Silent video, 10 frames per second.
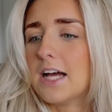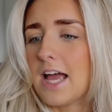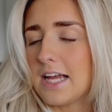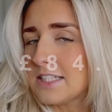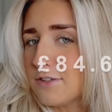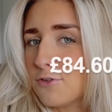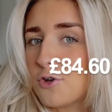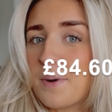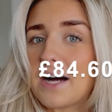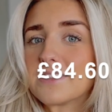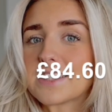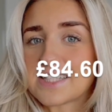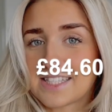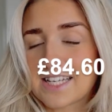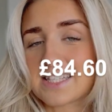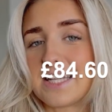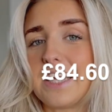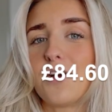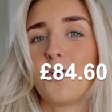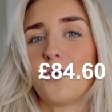
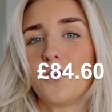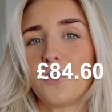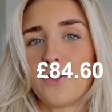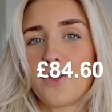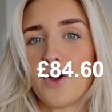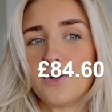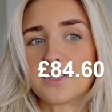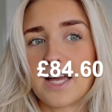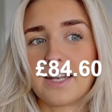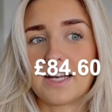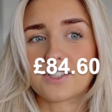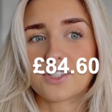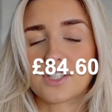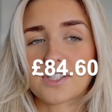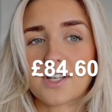£84.60 on those, and that's just,